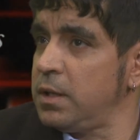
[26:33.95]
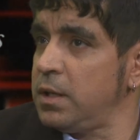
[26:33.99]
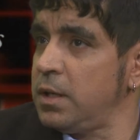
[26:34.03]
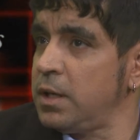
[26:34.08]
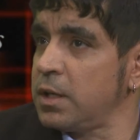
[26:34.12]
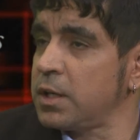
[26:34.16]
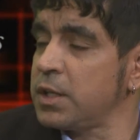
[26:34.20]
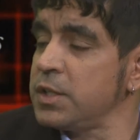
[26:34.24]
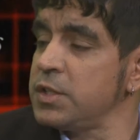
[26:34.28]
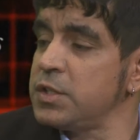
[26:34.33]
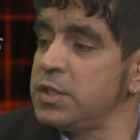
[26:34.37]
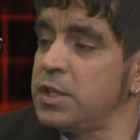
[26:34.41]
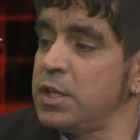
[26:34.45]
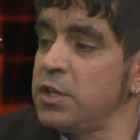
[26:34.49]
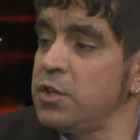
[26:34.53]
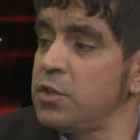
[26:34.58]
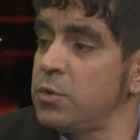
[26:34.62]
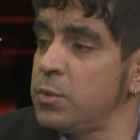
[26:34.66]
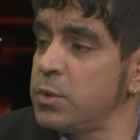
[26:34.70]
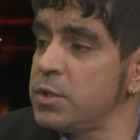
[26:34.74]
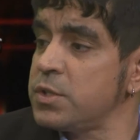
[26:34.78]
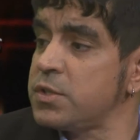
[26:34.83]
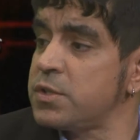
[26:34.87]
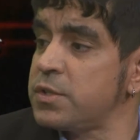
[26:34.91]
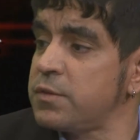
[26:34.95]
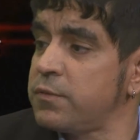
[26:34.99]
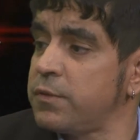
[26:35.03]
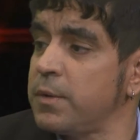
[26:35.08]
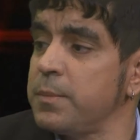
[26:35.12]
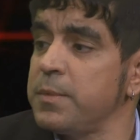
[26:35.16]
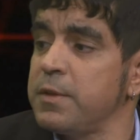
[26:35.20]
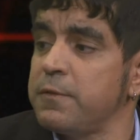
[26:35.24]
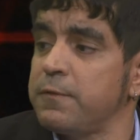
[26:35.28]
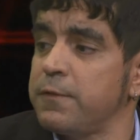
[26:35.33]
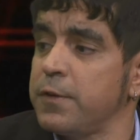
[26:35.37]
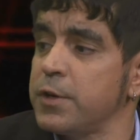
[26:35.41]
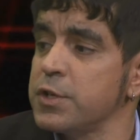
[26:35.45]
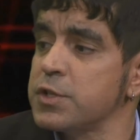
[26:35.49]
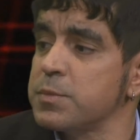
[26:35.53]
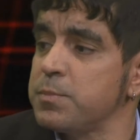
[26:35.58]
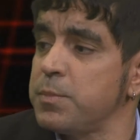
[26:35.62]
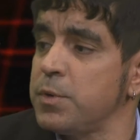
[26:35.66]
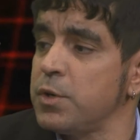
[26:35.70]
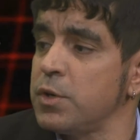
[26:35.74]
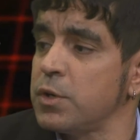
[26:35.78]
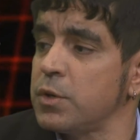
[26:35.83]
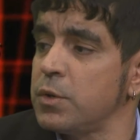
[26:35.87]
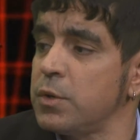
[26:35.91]
a continuance from the first
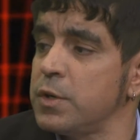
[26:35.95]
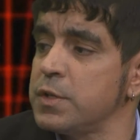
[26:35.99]
book,